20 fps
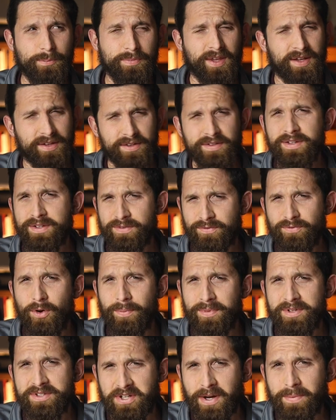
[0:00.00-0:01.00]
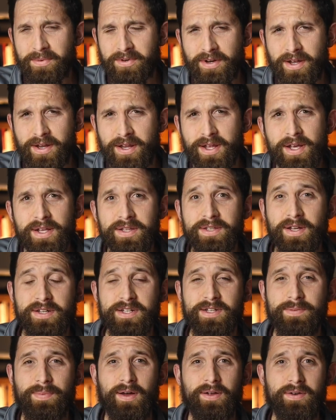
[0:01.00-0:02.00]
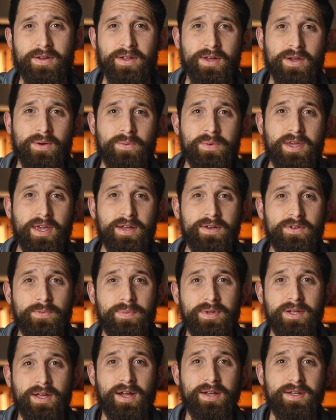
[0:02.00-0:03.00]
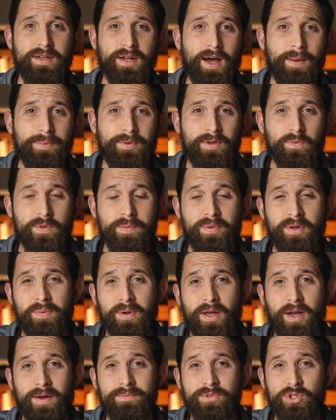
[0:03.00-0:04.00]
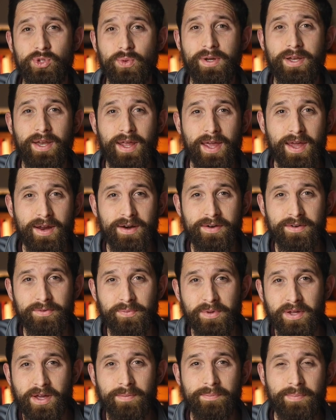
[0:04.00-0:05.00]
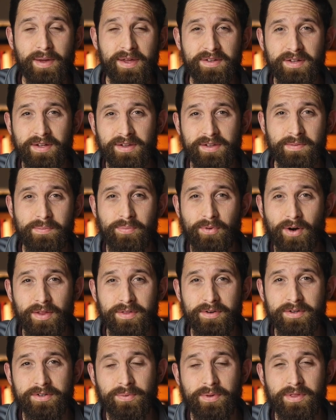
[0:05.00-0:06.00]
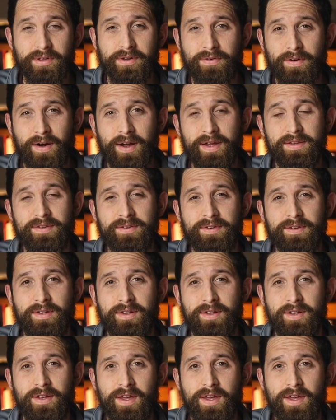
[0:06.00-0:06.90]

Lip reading: it's in Romans chapter 8, it talks about we get to be adopted. We become joint heirs. We become basically brothers with Christ.